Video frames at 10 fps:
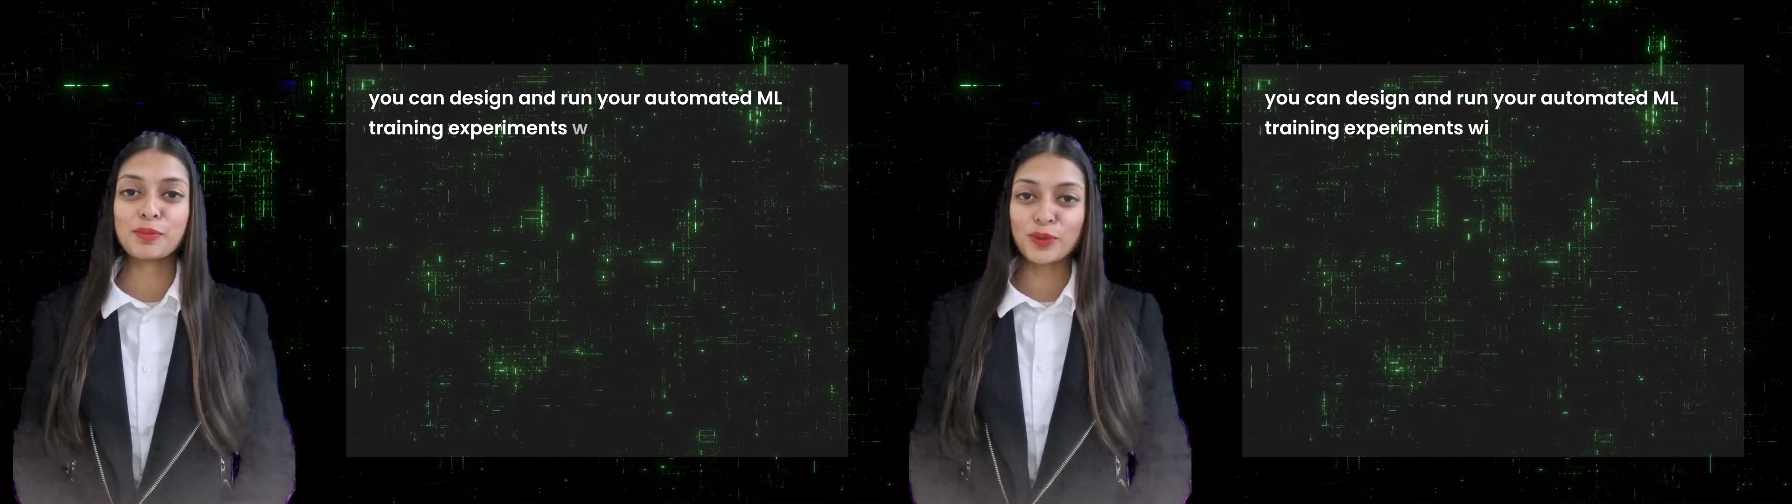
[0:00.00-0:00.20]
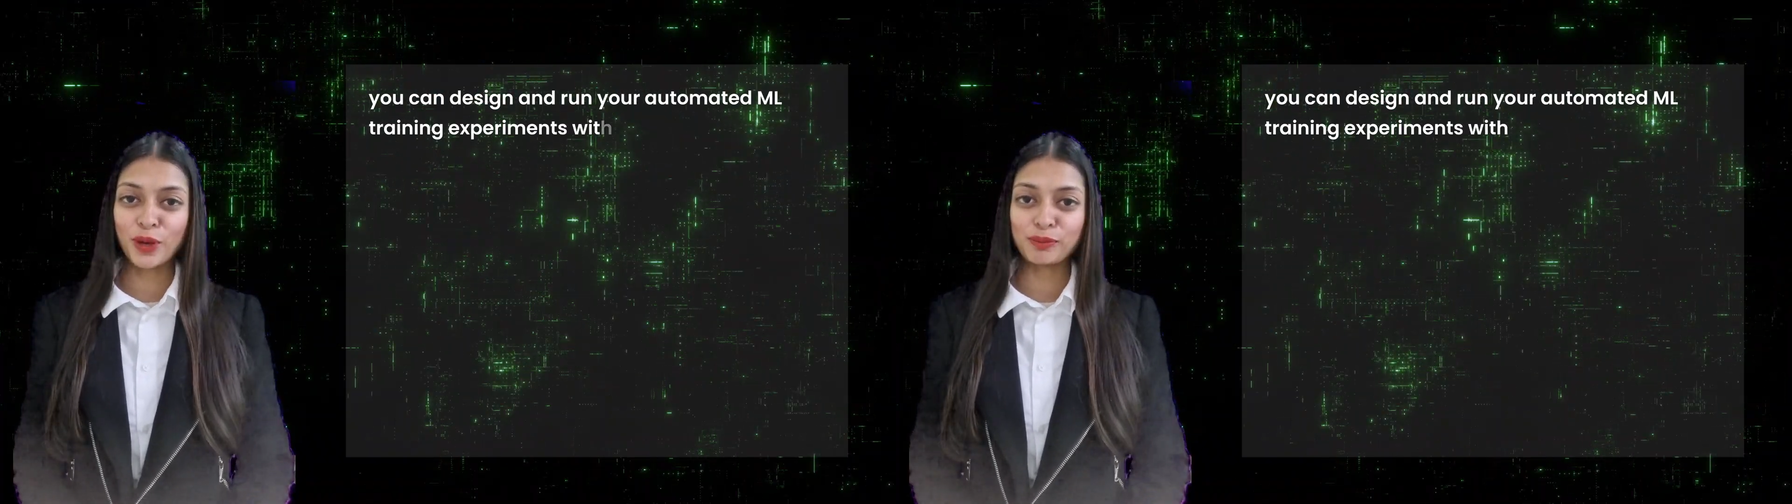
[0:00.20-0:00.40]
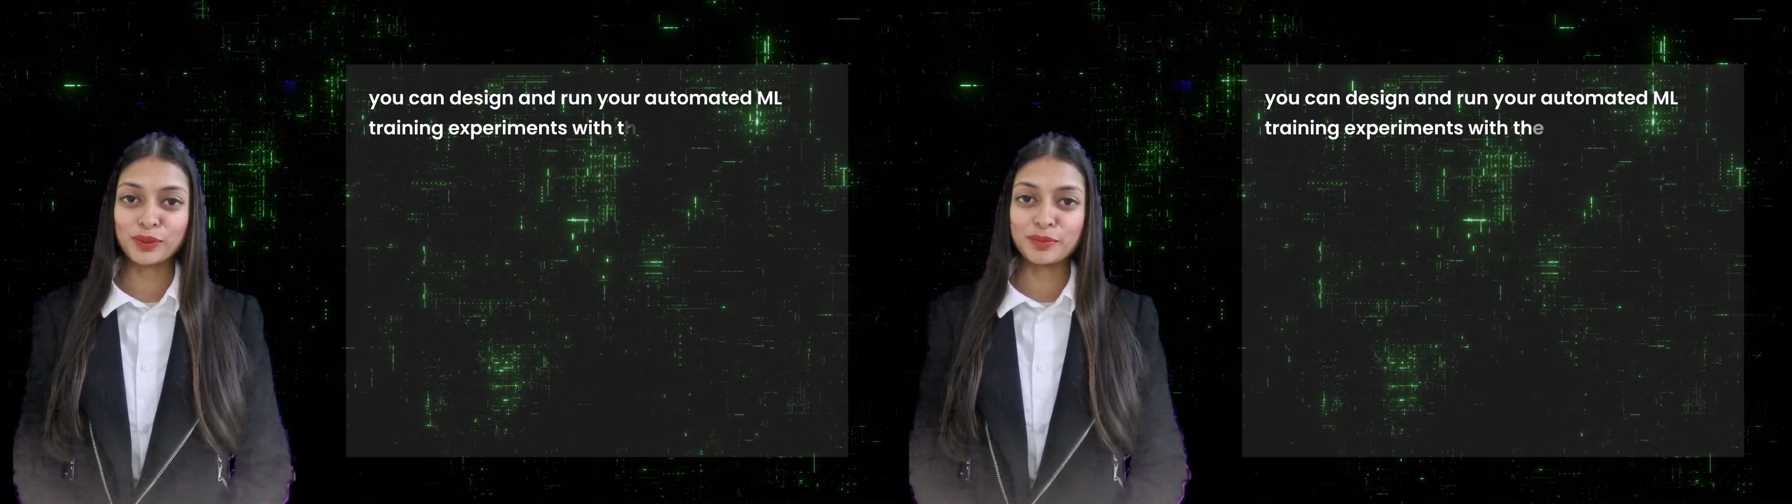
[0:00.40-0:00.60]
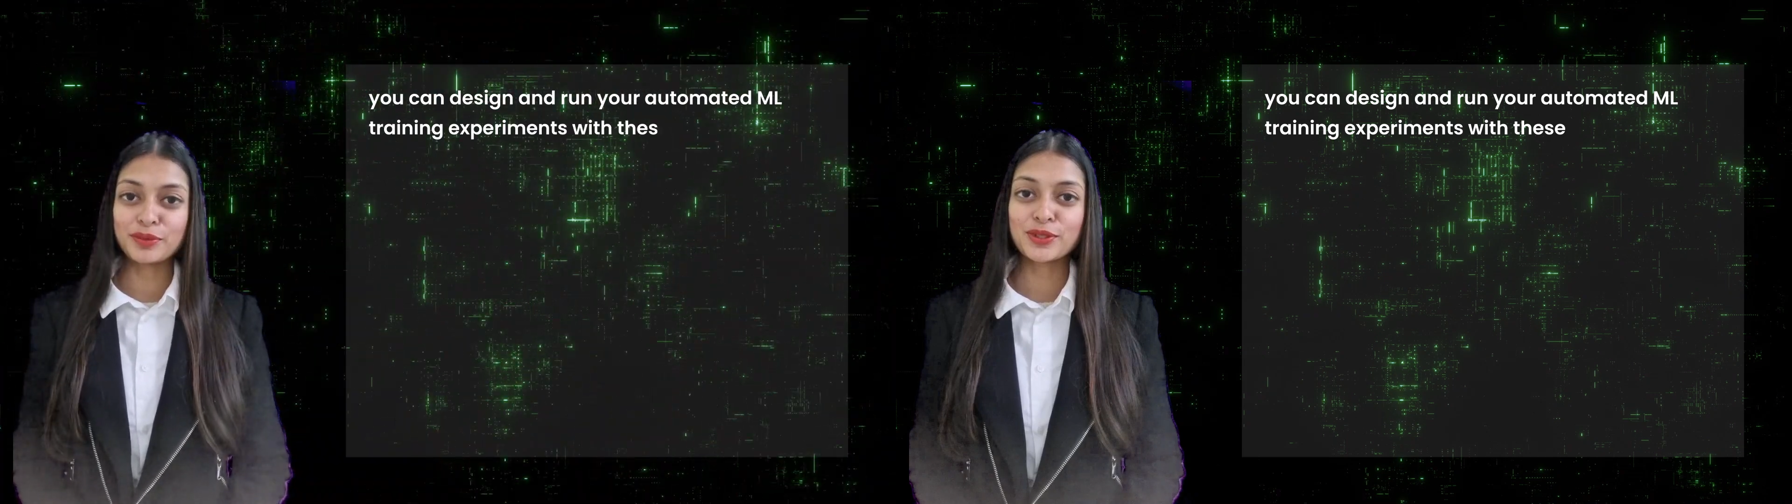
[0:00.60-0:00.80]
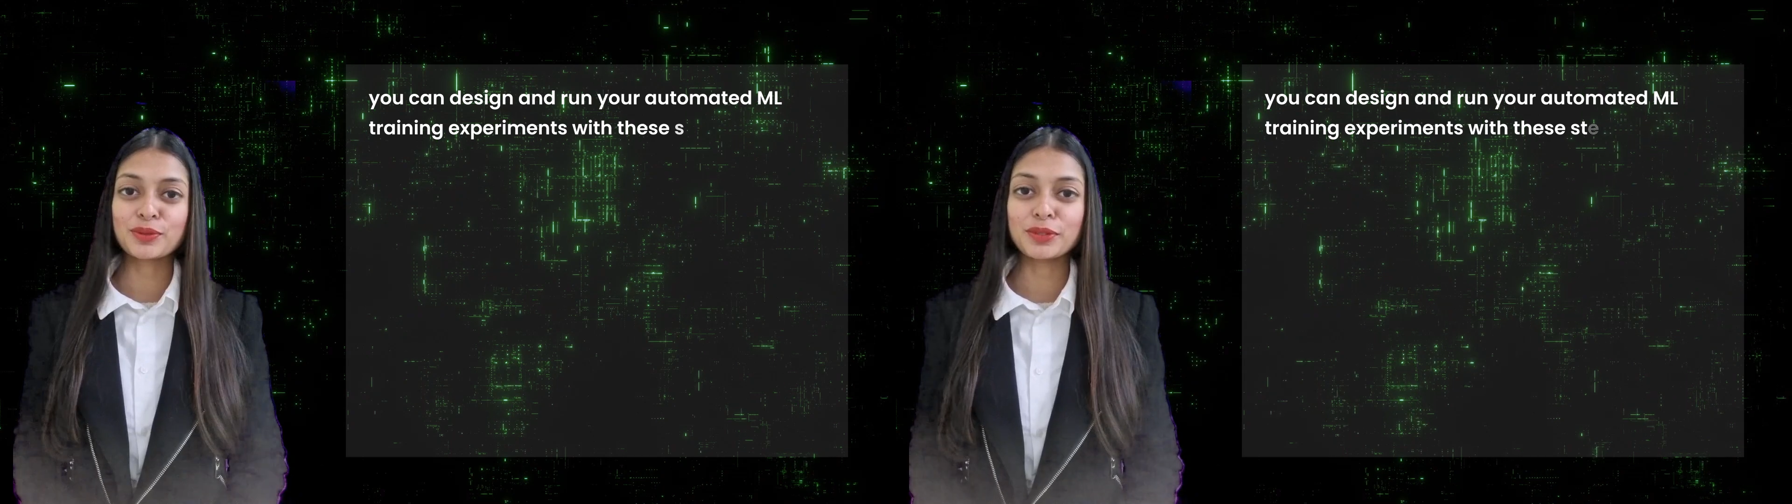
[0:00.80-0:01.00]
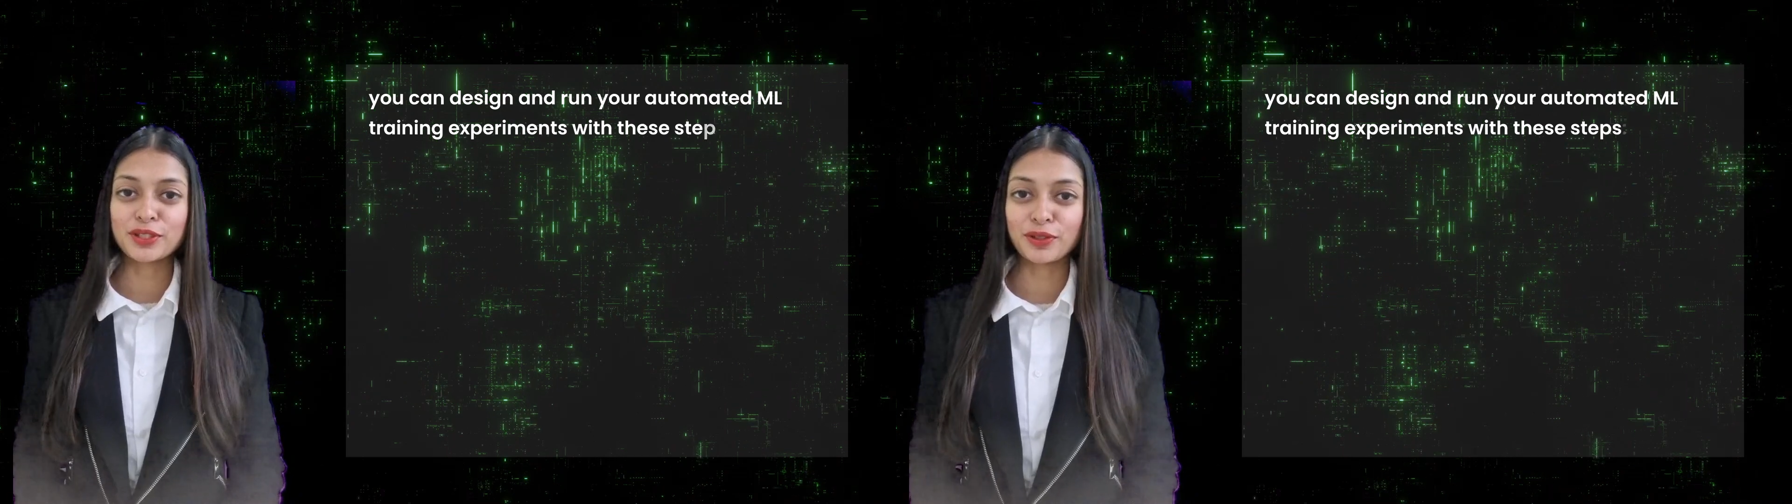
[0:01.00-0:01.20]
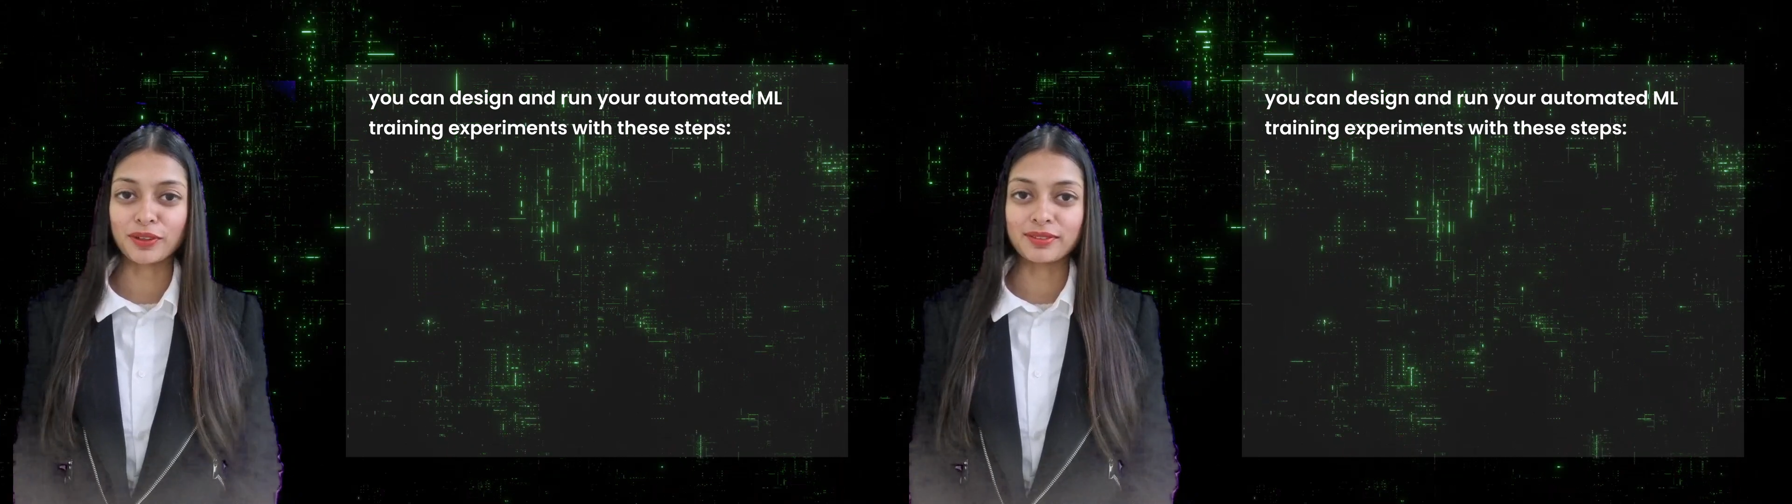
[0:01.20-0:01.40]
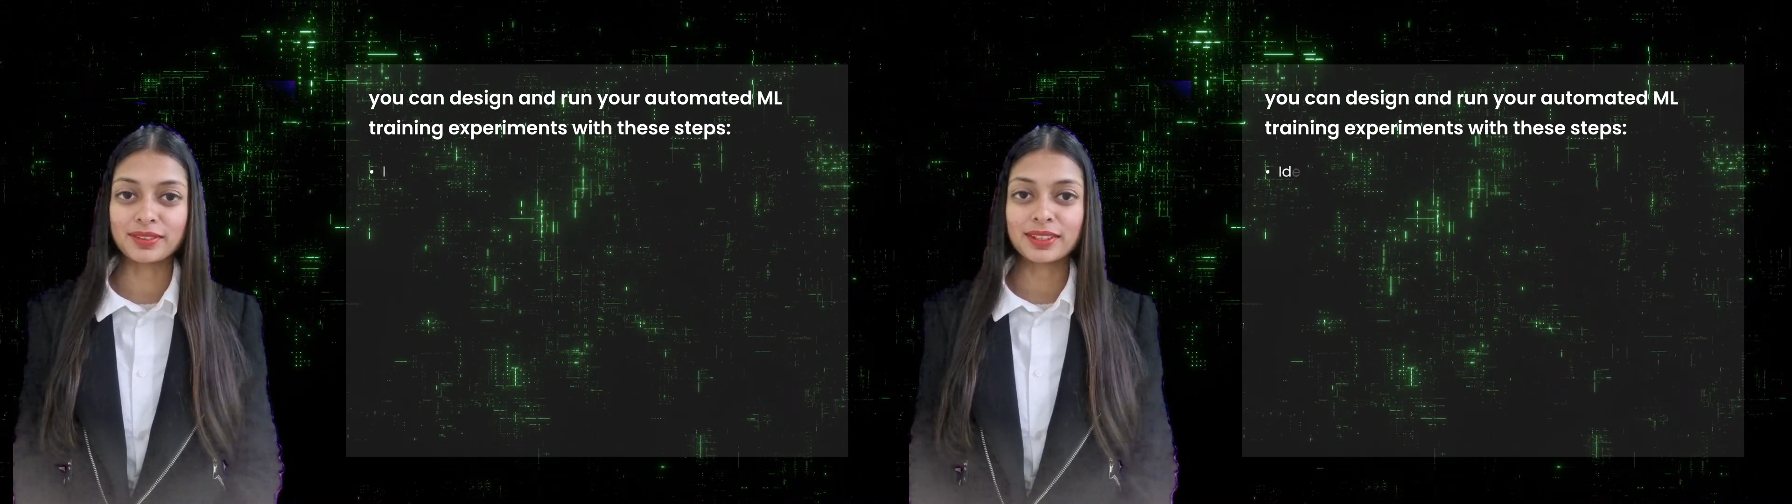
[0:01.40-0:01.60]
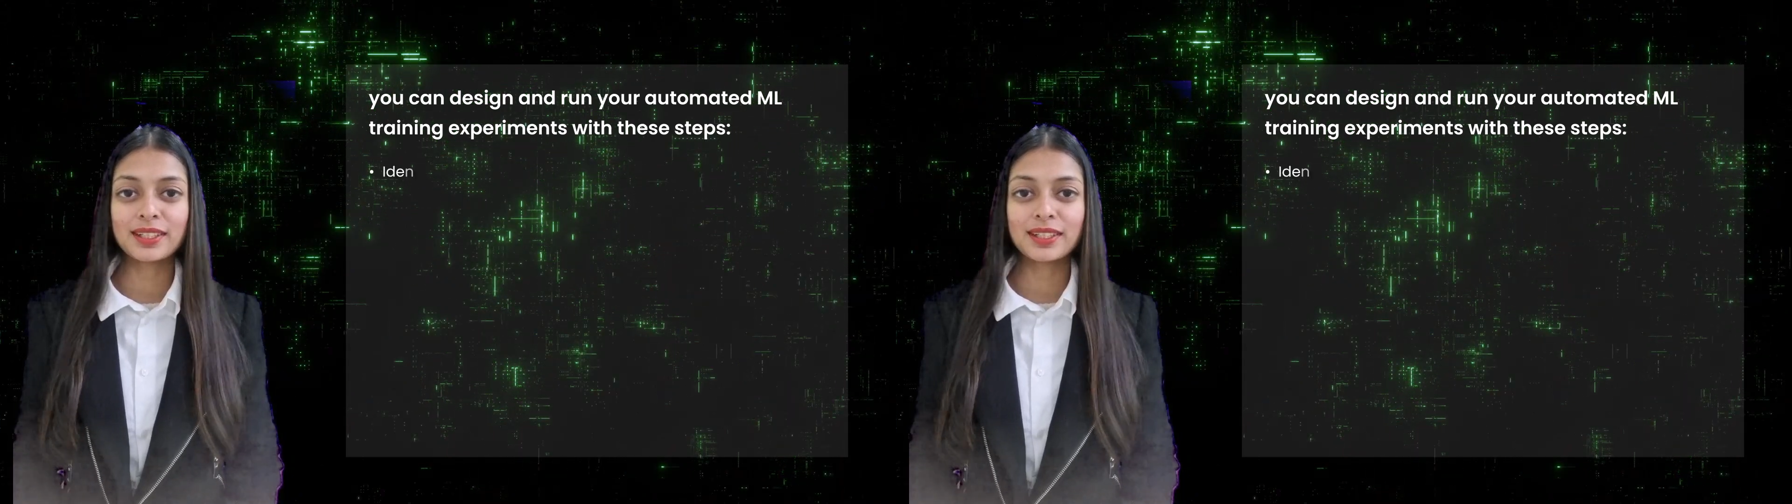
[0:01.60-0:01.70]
problems to be solved,